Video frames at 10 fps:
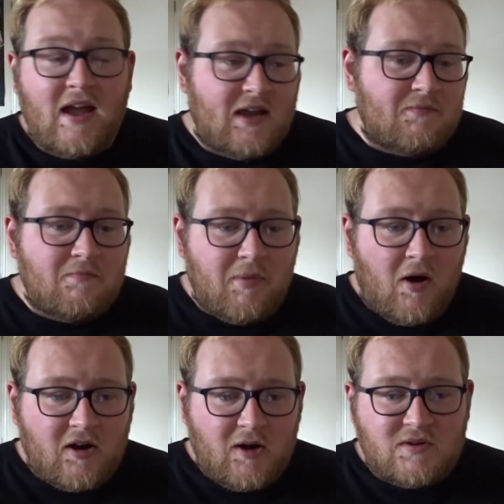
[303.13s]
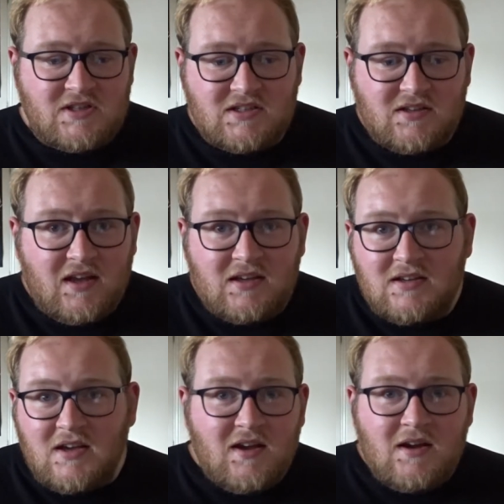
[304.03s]
And Barker was just
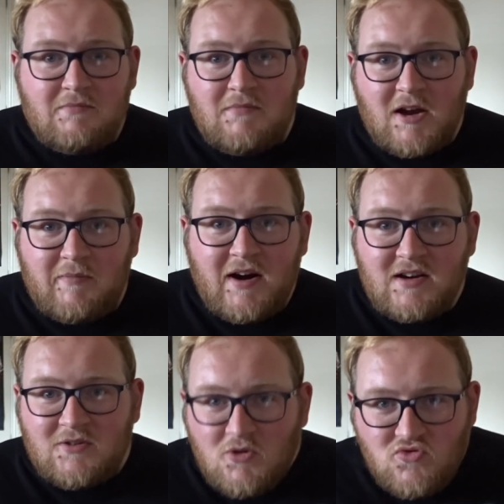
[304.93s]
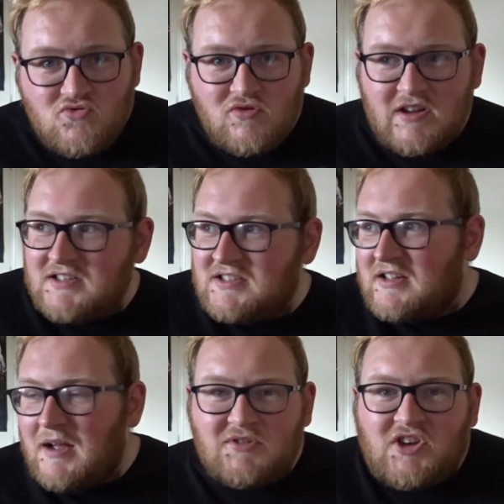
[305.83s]
like, Michael Myers? Ooh,
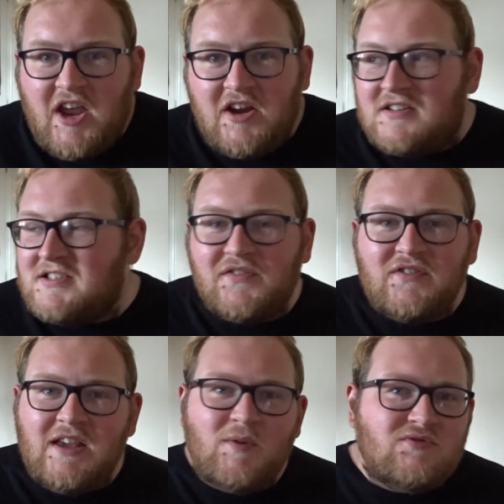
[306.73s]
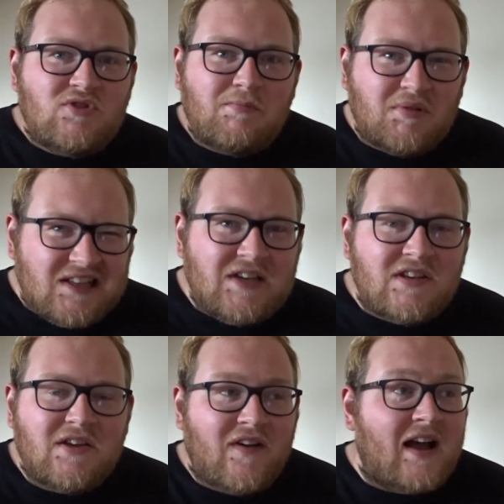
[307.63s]
I'm scared. As if like he wasn't really
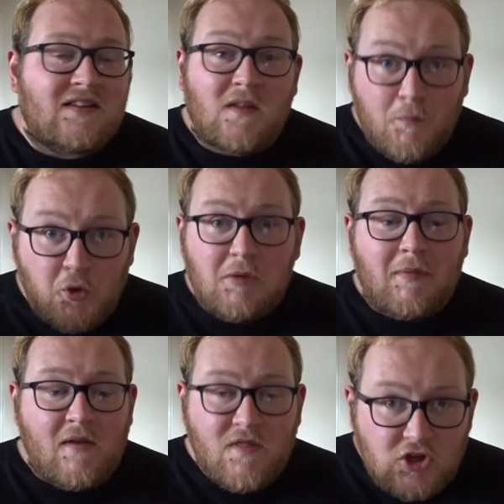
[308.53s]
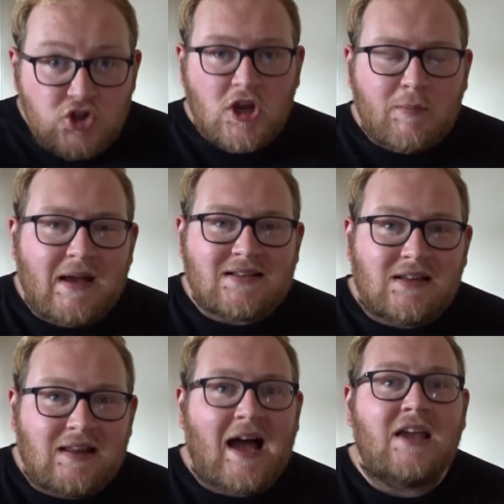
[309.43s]
believing the fact that the boogeyman, the shape, is
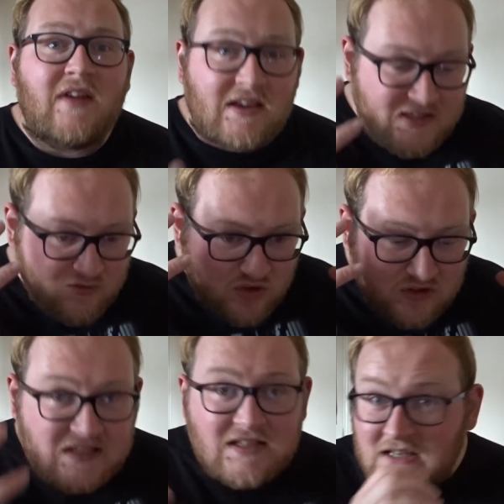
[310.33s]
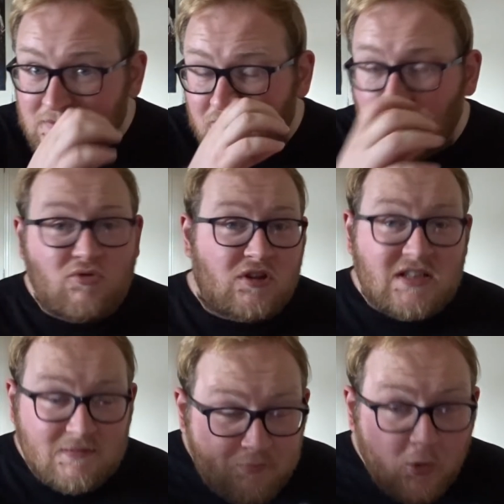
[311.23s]
alive and he's released. He's not
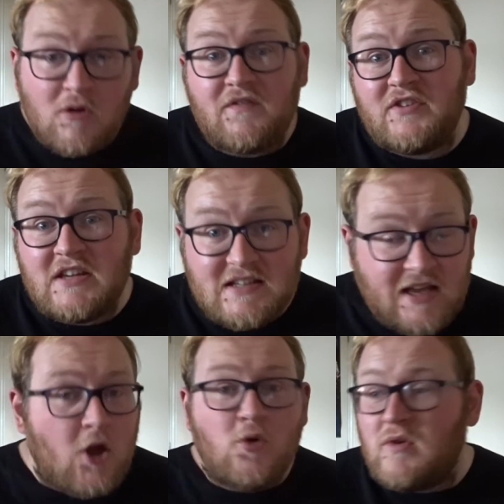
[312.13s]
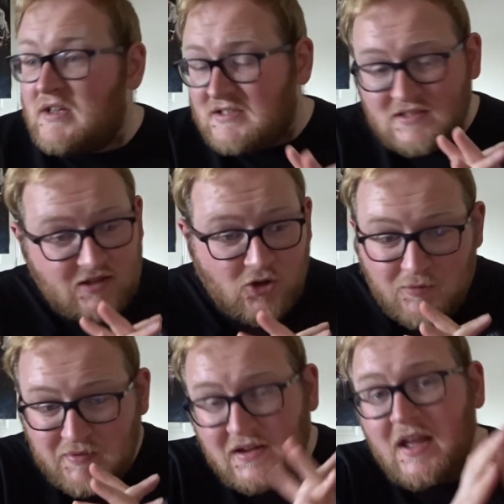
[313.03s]
released, he's broke free, he's out. It's
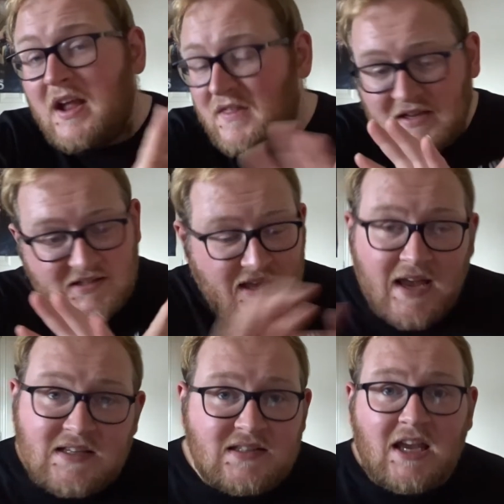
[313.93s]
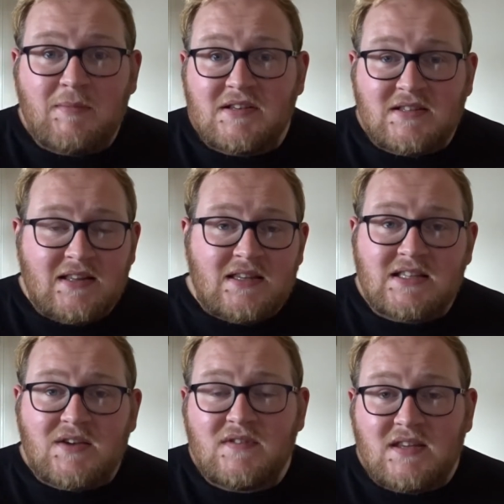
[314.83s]
going to be the exact same as
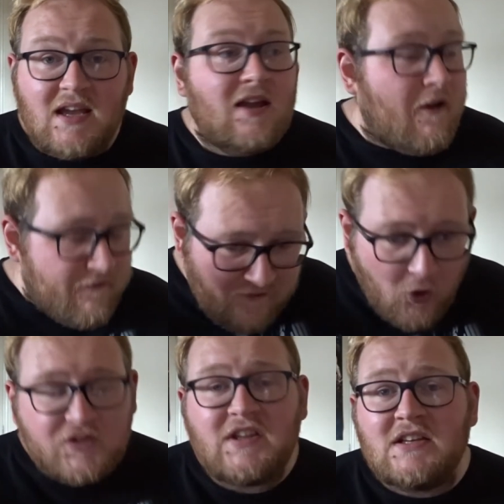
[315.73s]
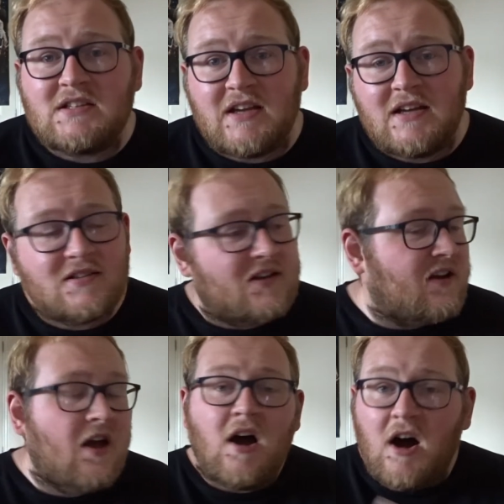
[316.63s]
1978, 40 years later.
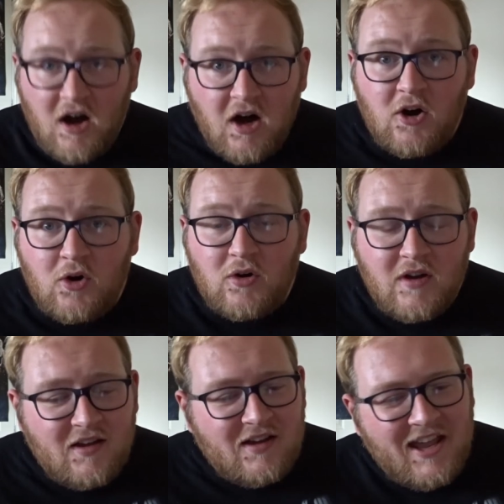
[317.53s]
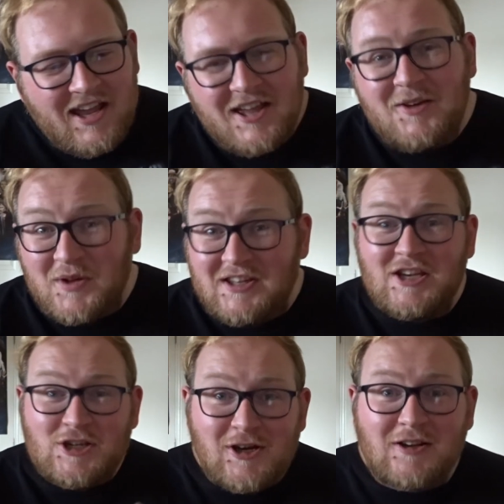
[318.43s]
Uh-oh, we need
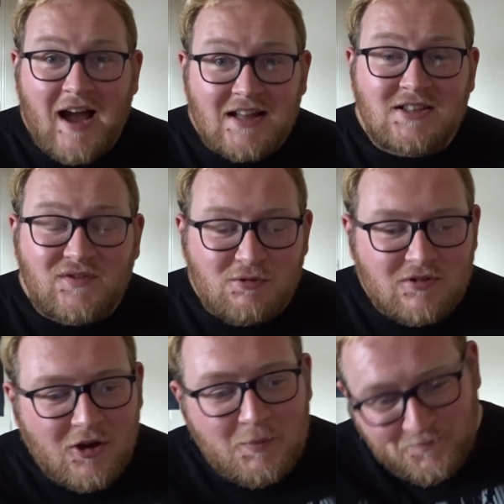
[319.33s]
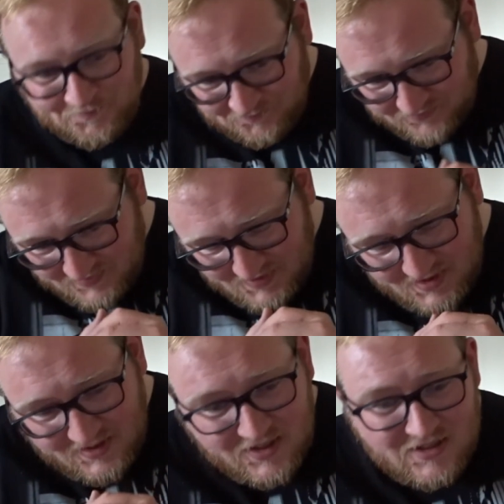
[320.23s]
to shut Haddonfield down.
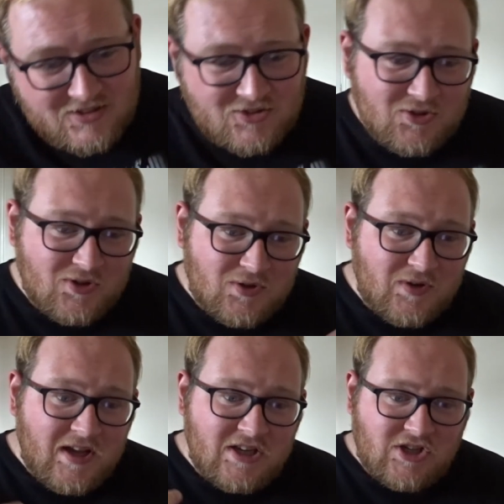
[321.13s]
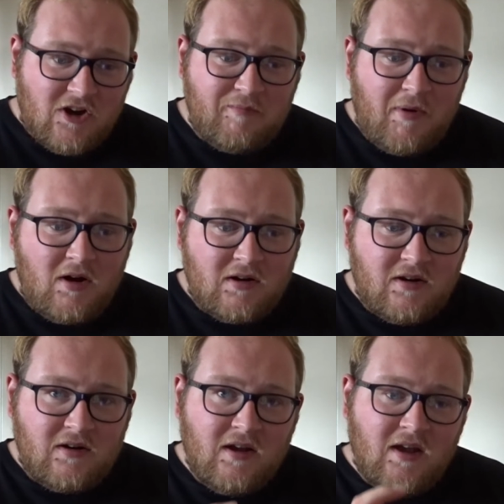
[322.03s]
So Sheriff
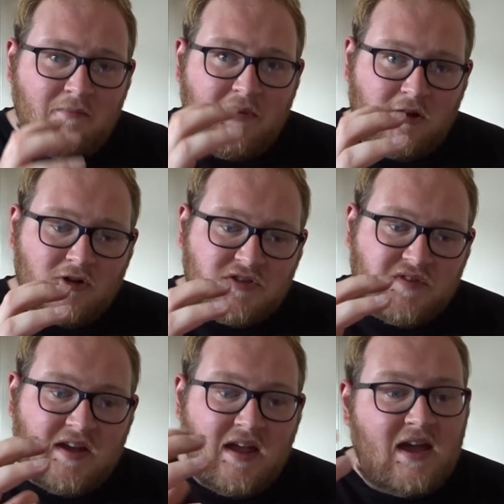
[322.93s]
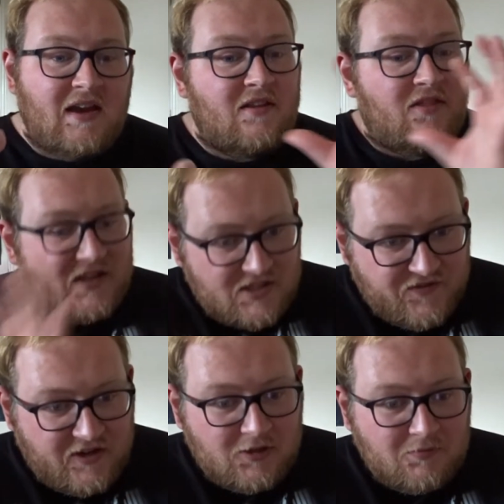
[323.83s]
Barker, by the looks of it, in this
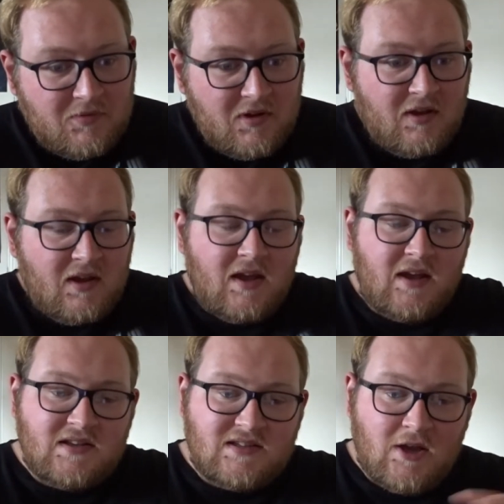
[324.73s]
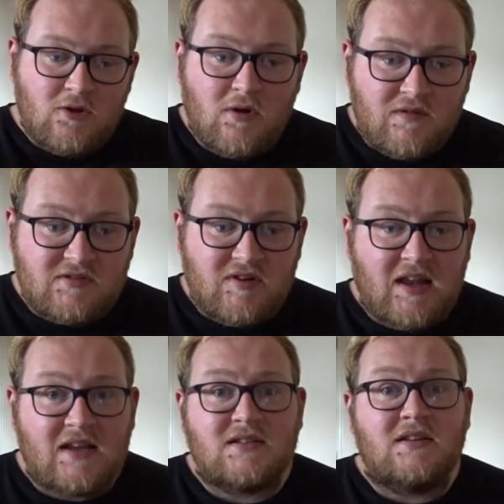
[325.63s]
film, is now obviously
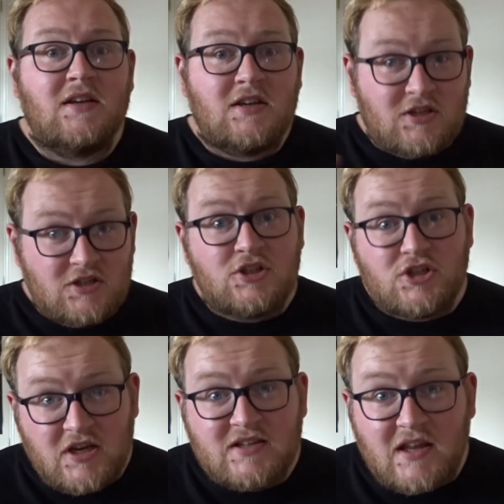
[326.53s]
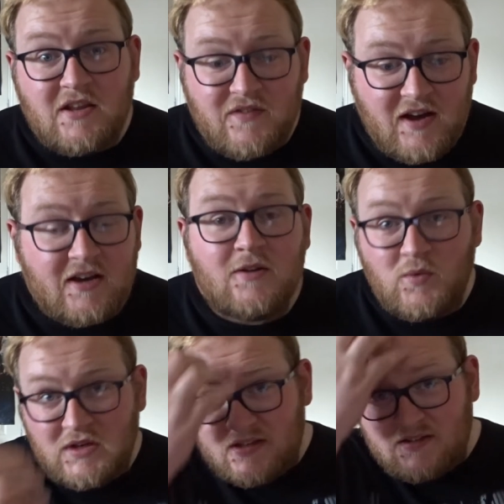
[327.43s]
realising shit's hit the fan,
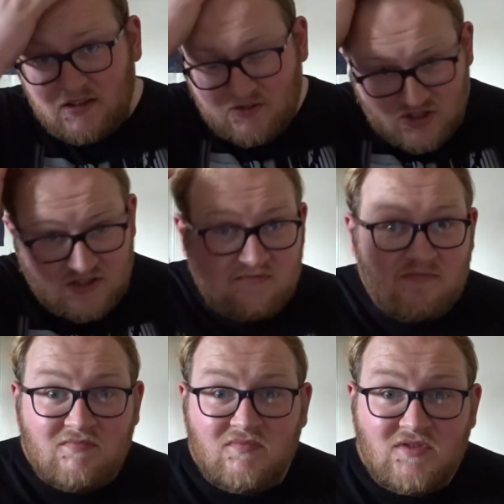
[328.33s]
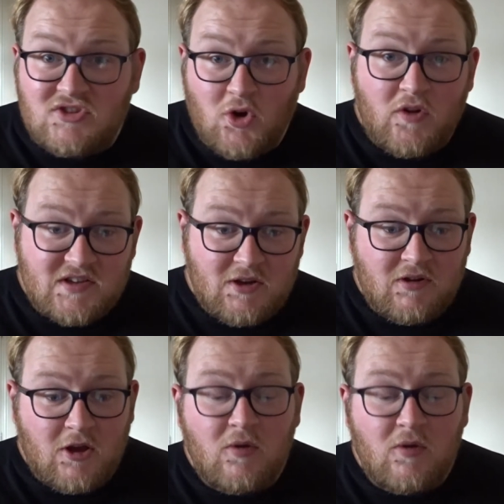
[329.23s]
we need to just sort this out now.